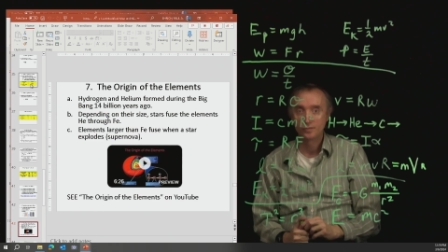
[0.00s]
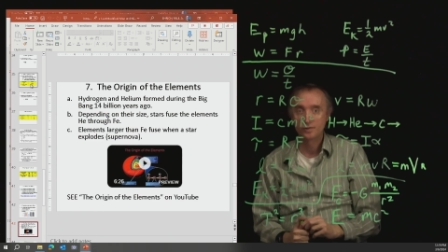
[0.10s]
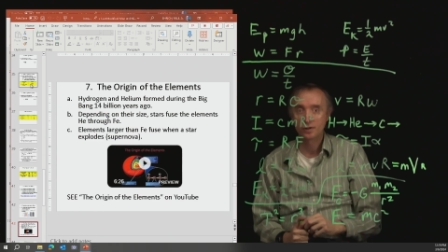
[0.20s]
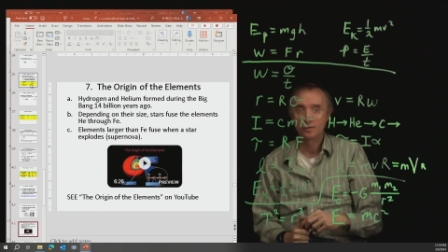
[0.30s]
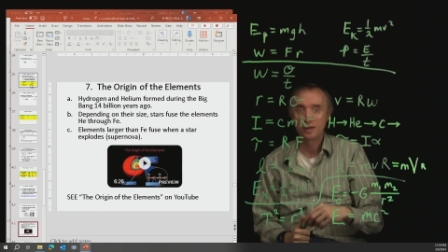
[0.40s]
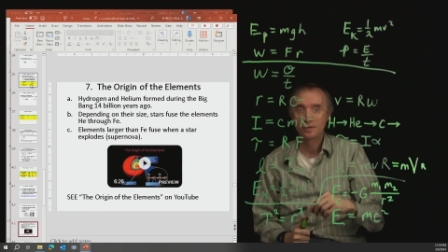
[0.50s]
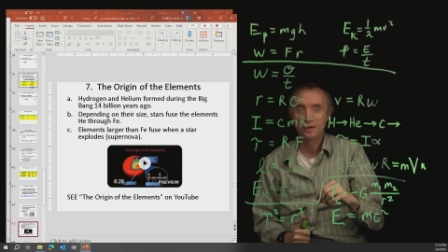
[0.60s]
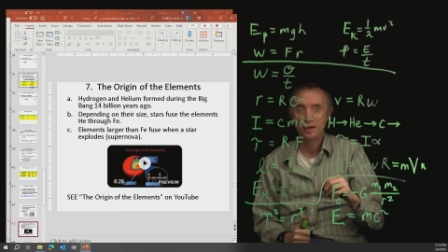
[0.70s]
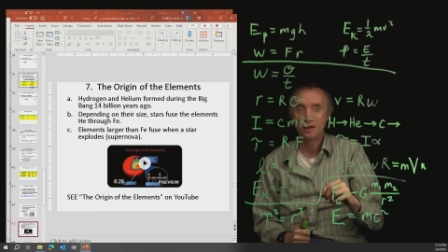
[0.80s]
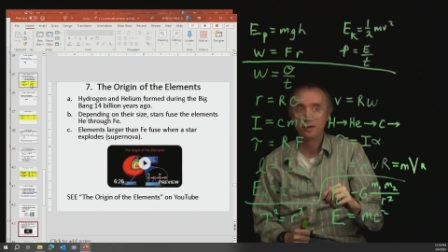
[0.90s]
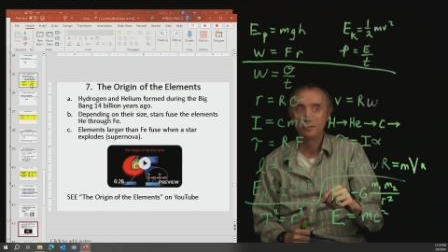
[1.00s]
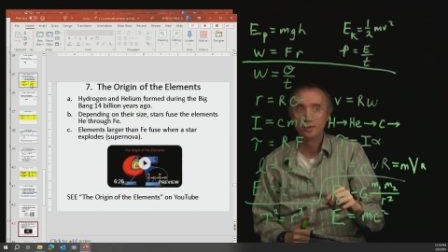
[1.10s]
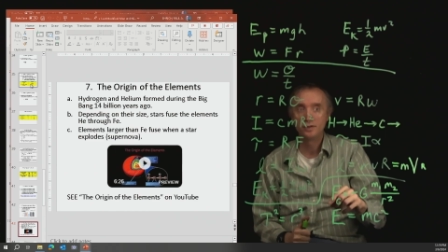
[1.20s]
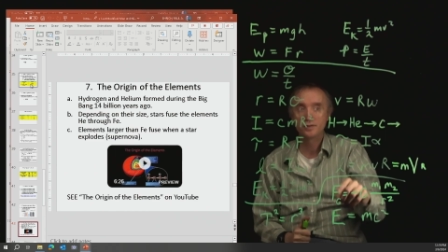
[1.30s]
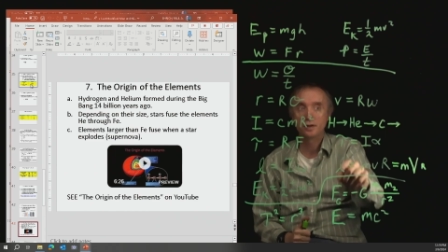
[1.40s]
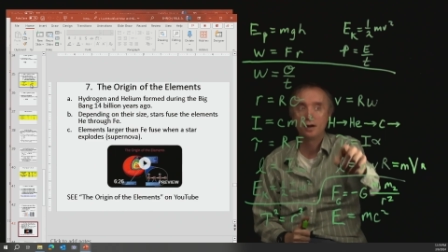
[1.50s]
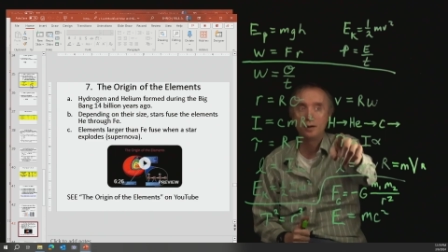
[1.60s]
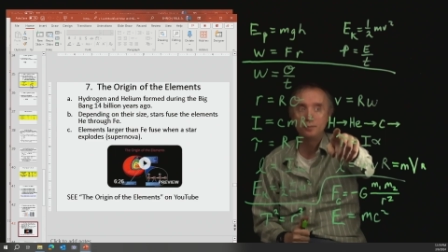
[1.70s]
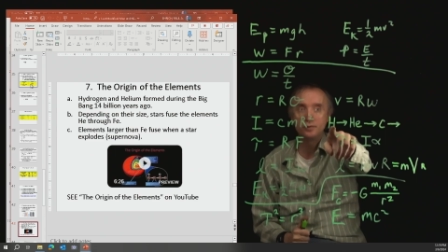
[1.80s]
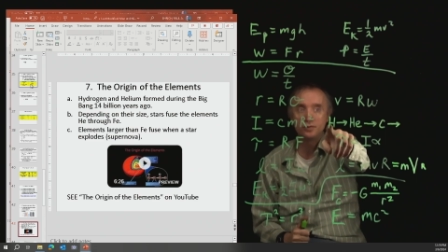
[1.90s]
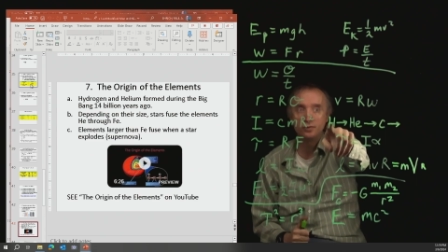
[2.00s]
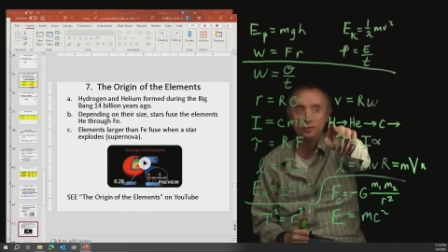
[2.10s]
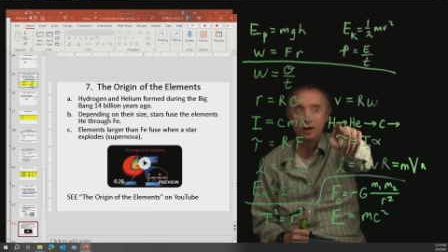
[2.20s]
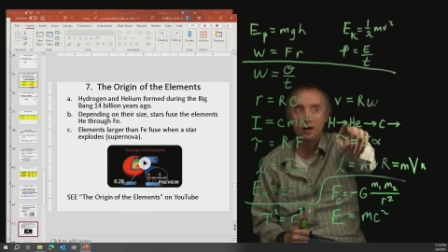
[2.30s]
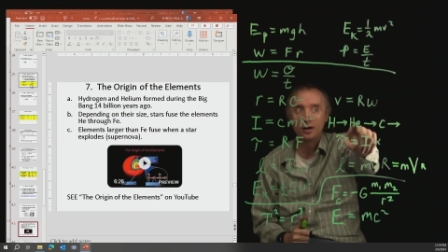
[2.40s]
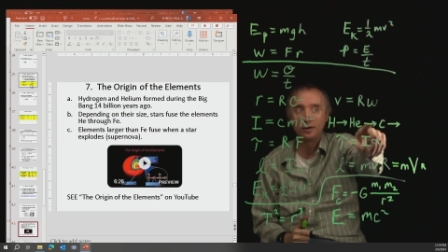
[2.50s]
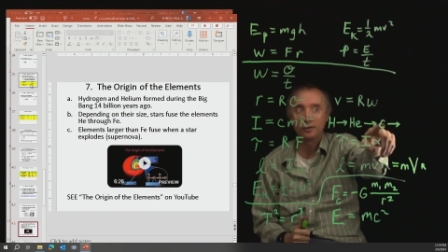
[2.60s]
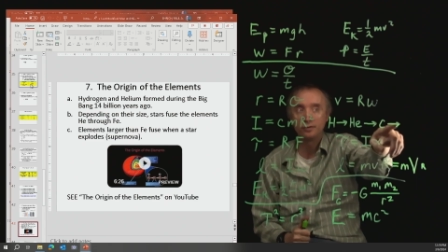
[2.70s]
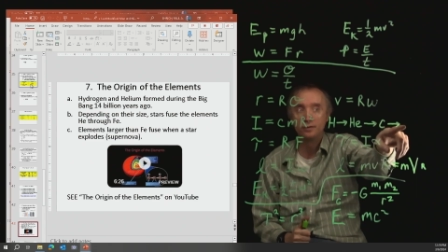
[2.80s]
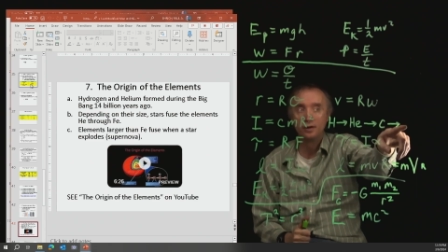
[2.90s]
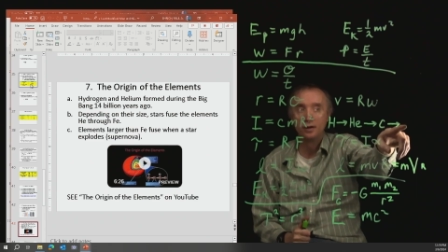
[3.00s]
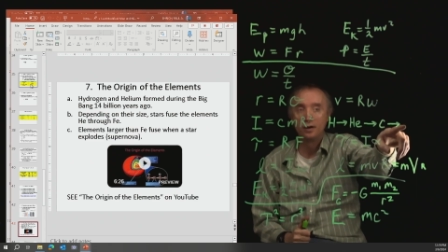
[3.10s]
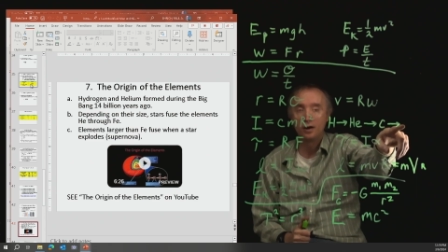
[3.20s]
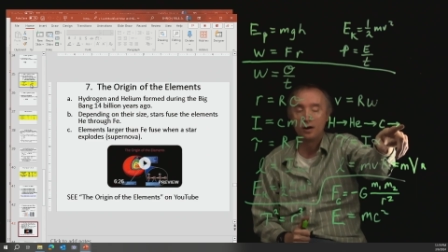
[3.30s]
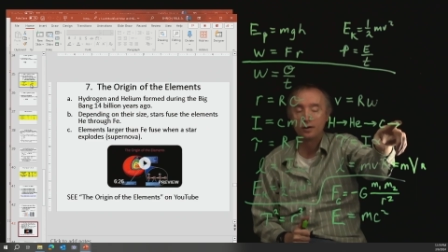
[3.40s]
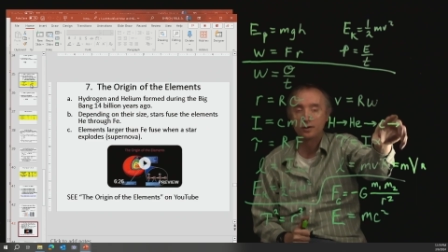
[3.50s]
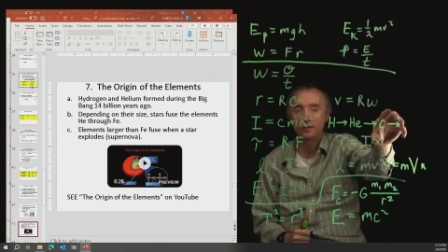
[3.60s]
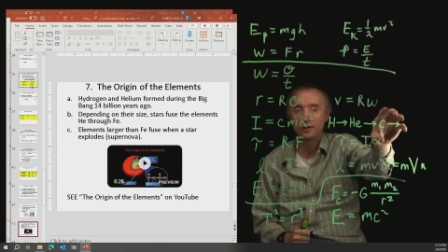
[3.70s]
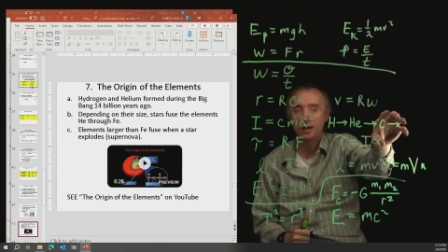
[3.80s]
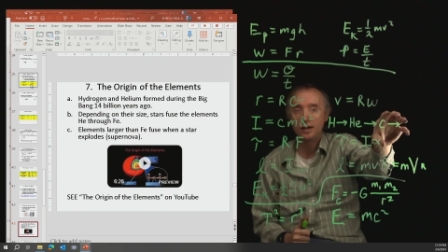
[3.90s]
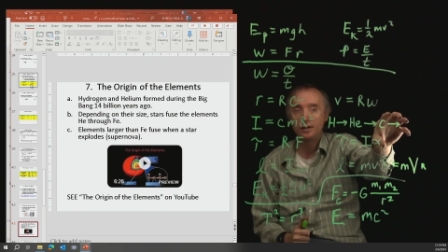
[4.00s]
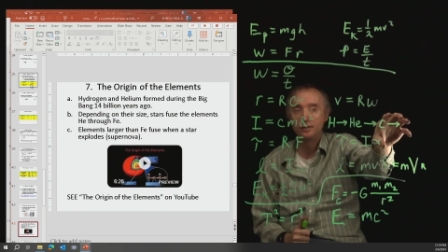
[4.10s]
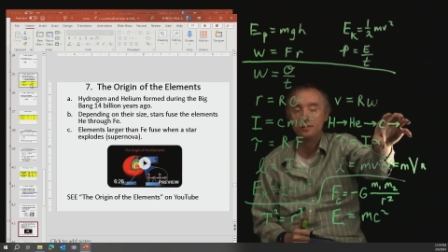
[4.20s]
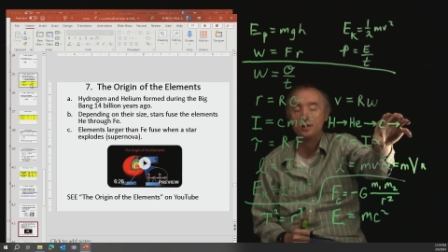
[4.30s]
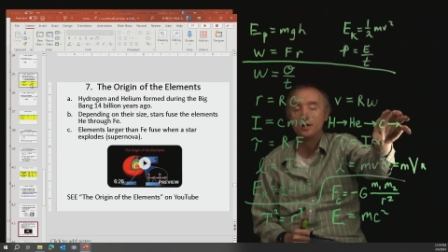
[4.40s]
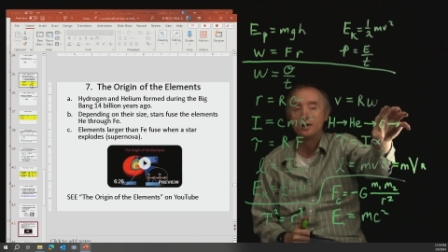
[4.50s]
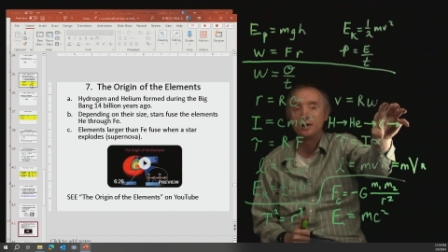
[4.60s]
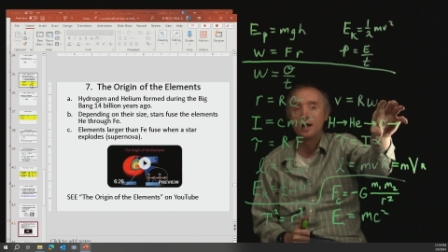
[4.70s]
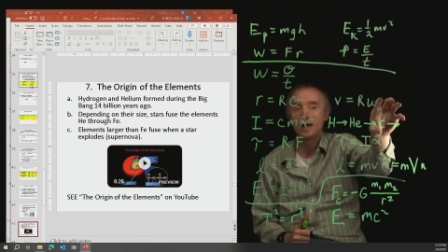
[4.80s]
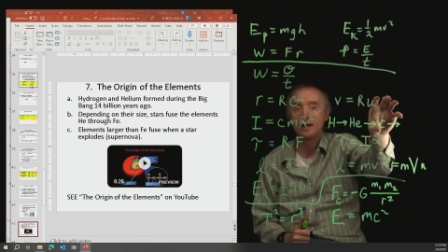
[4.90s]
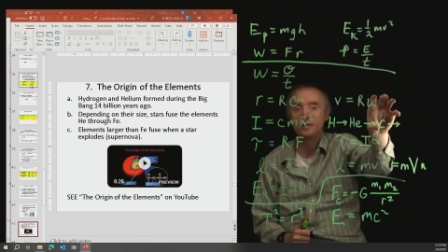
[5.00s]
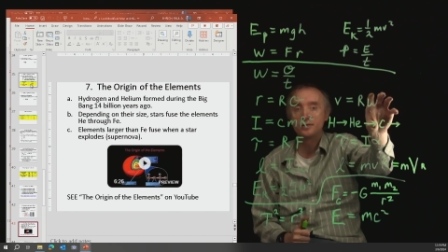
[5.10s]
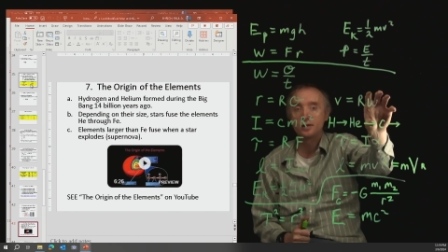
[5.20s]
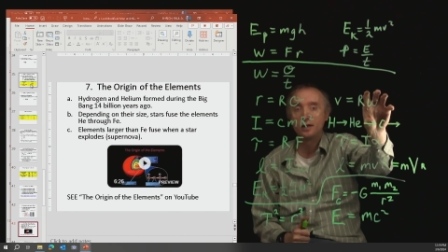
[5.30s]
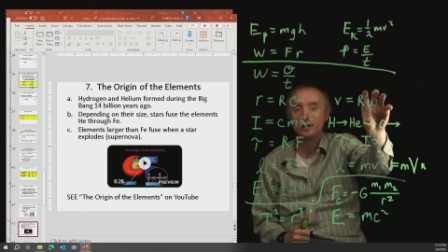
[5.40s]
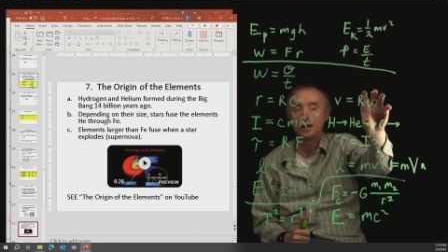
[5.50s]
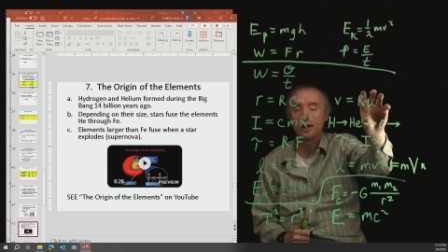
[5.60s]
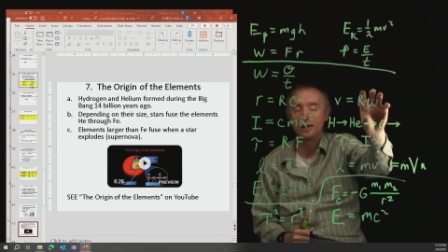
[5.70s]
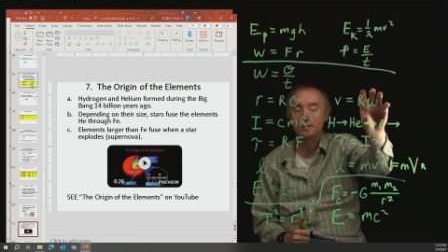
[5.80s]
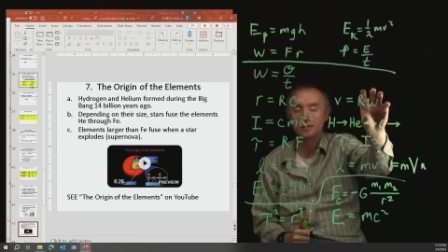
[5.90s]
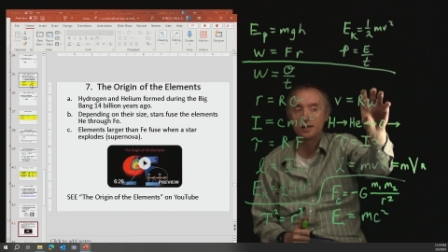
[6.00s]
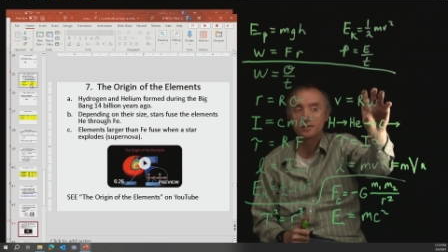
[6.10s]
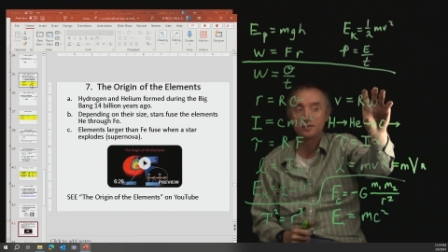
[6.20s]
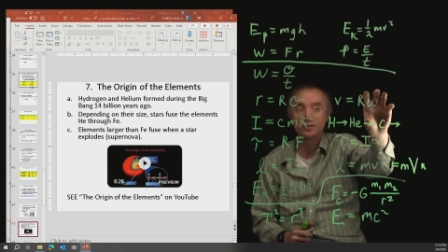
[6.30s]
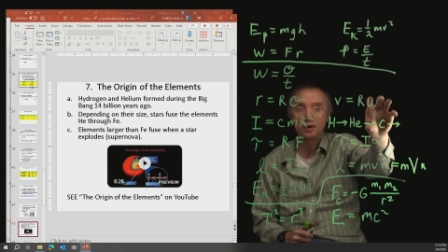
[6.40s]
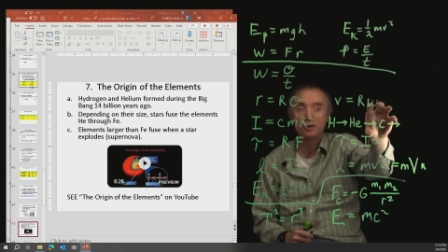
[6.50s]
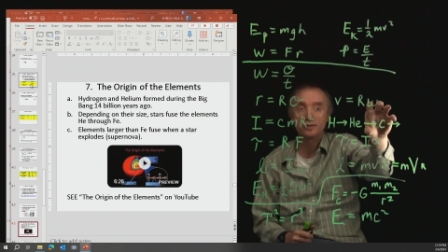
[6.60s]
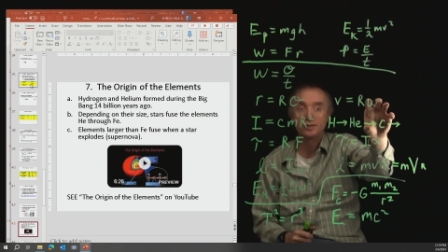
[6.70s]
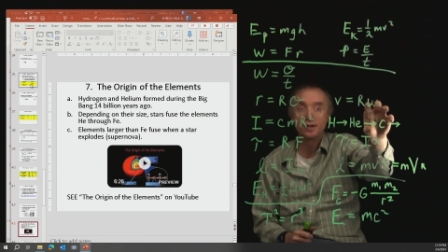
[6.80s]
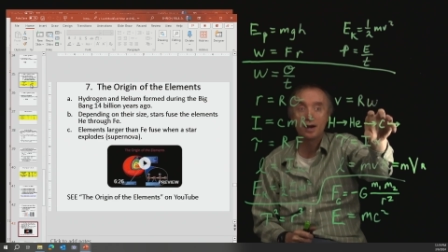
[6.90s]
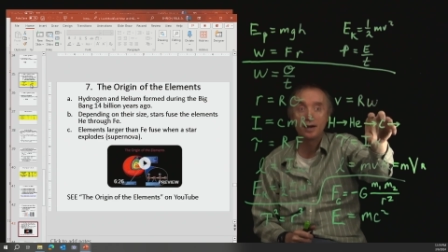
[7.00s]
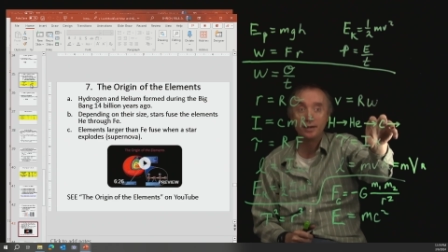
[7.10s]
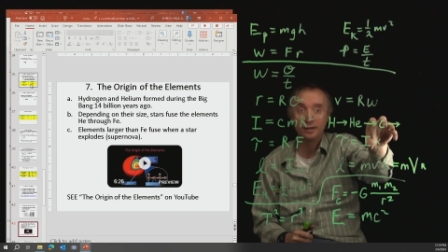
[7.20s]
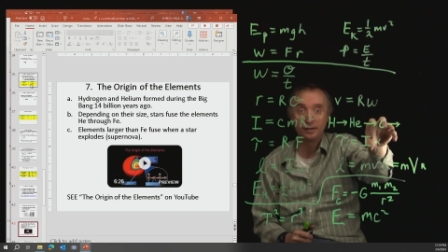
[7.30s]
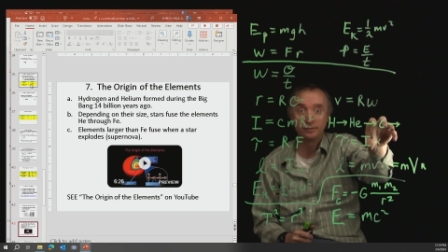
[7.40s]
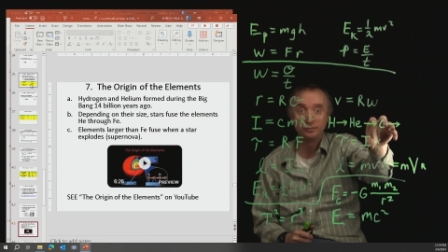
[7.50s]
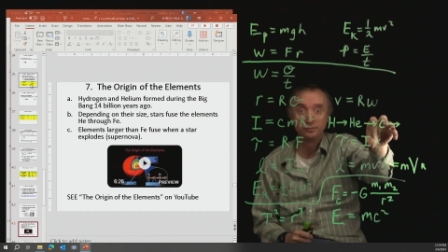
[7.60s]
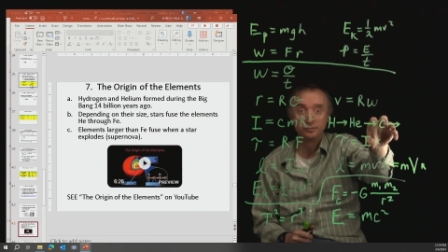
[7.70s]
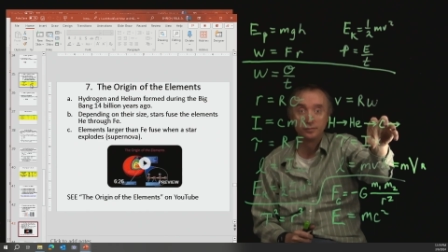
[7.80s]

so that the elements up to iron are created as an as, as a star is dying